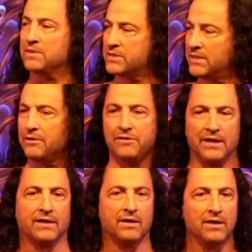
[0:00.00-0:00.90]
still
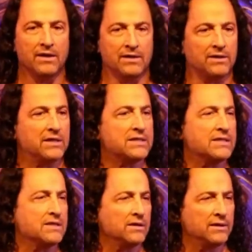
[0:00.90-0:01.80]
think that this
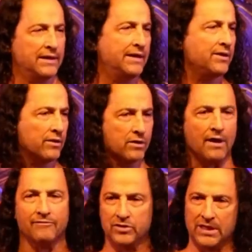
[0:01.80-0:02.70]
is a linear
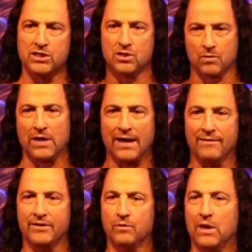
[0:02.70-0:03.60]
conversation we're
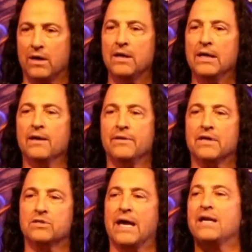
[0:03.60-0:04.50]
having where
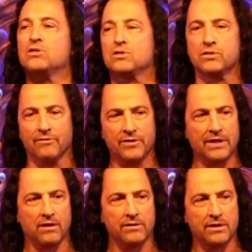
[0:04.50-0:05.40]
there's angels over
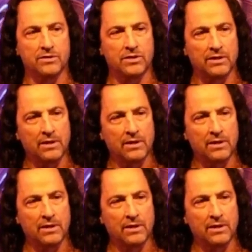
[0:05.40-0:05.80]
there and there's